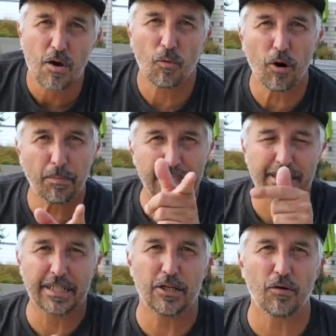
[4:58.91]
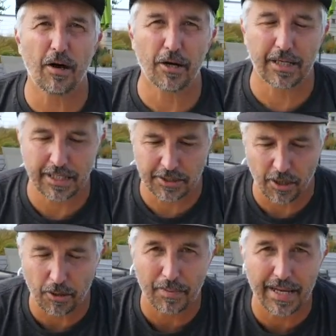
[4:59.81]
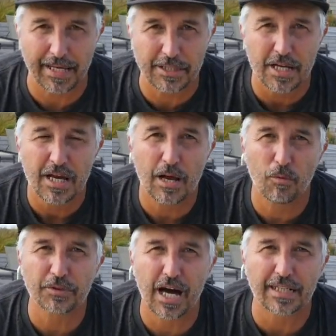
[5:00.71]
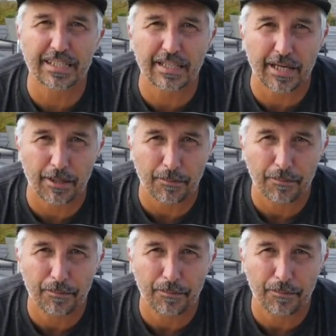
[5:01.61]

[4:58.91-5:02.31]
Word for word: We hope to see you on our Kickstarter page, and we'll talk to you later.